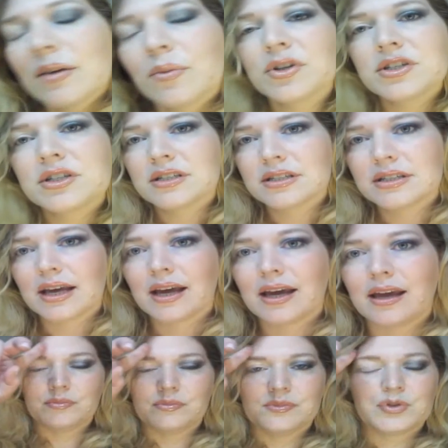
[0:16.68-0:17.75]
which is
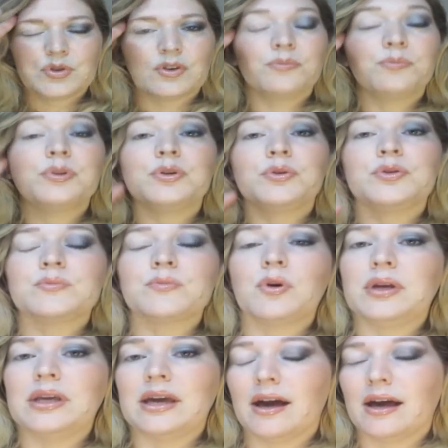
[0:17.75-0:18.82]
a sort of blue
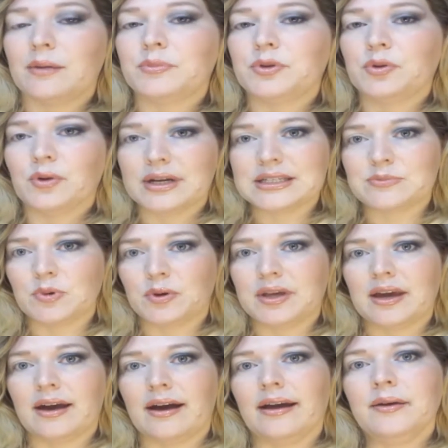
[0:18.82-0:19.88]
smoky eye, blue-gray
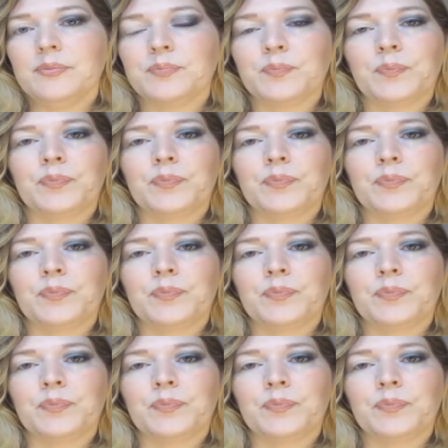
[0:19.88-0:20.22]
smoky eye.